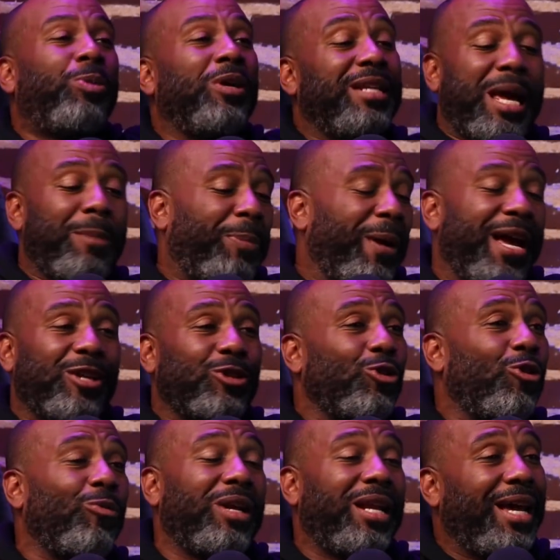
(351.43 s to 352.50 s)
putting their pants
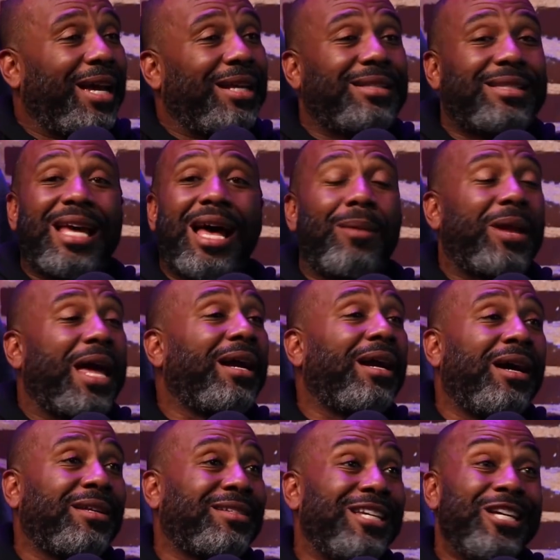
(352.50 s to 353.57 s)
on one leg at a time like
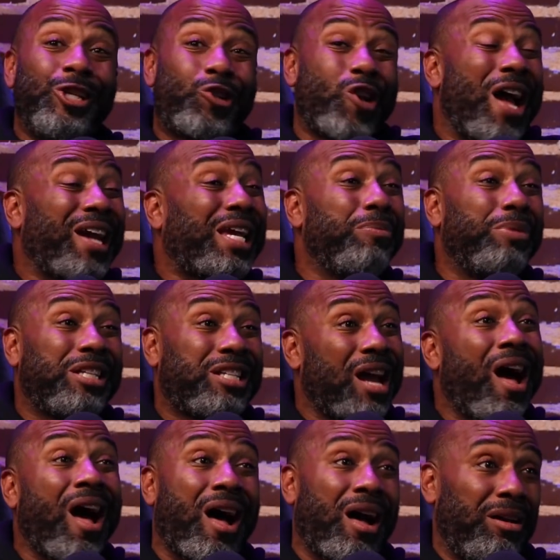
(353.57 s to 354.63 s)
us, trying to keep a
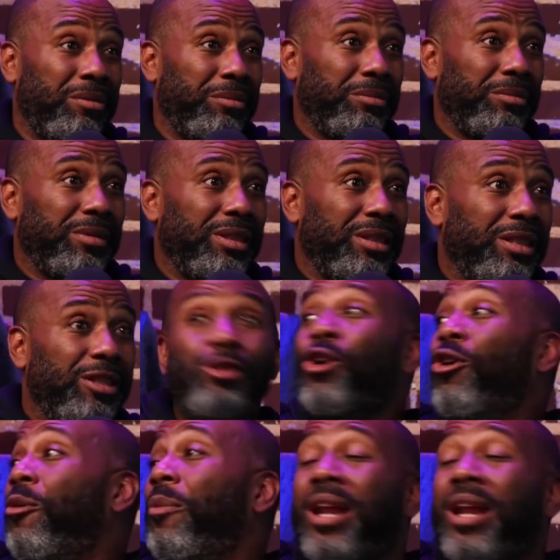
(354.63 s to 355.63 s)
job, doing